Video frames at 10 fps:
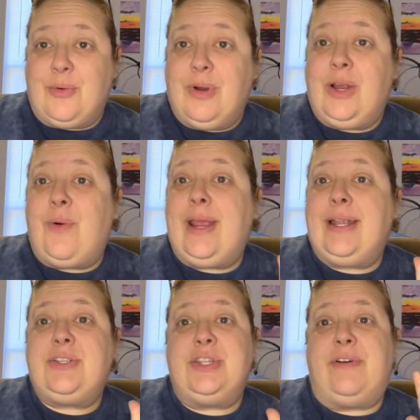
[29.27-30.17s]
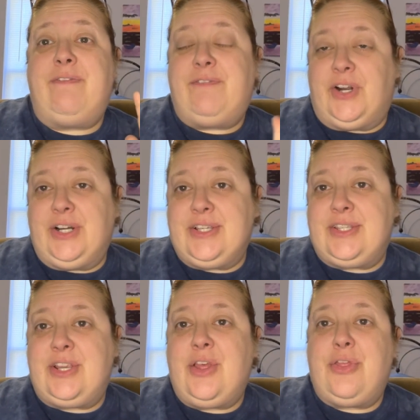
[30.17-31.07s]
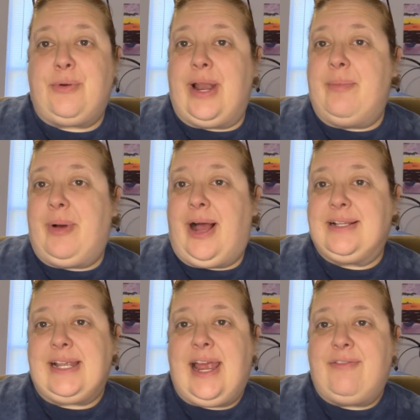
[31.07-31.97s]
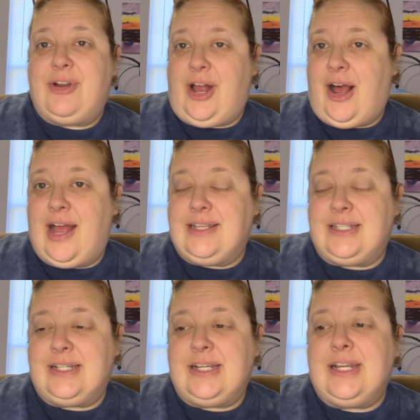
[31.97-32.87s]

We're going to the first ThredUP box I ever got.